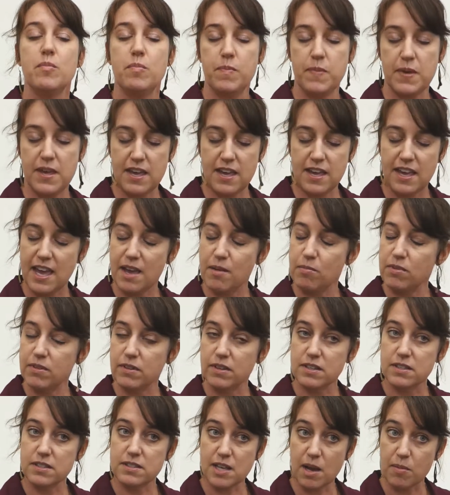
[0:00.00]
being able
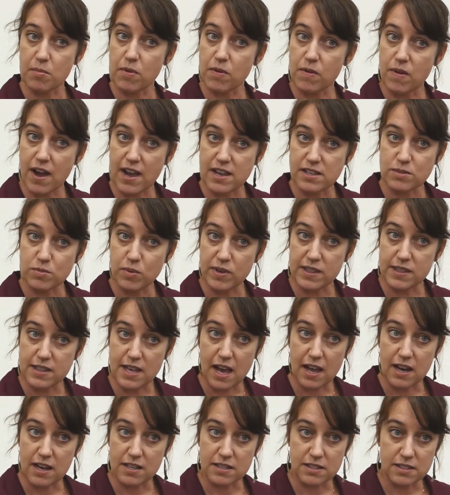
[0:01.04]
to summarize what
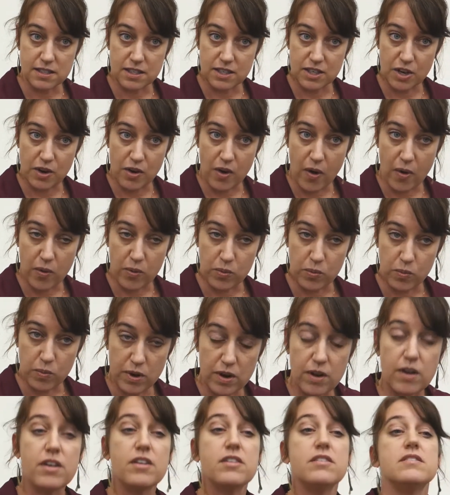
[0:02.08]
that is in your own
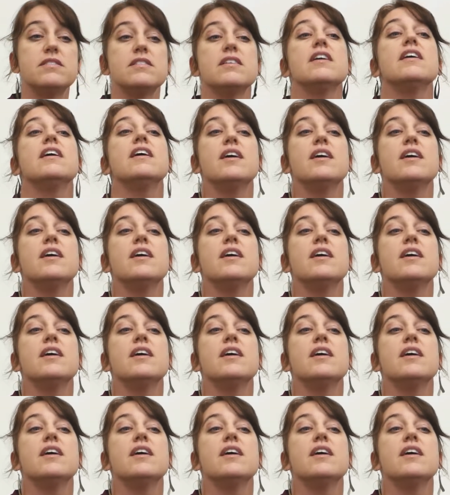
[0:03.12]
words,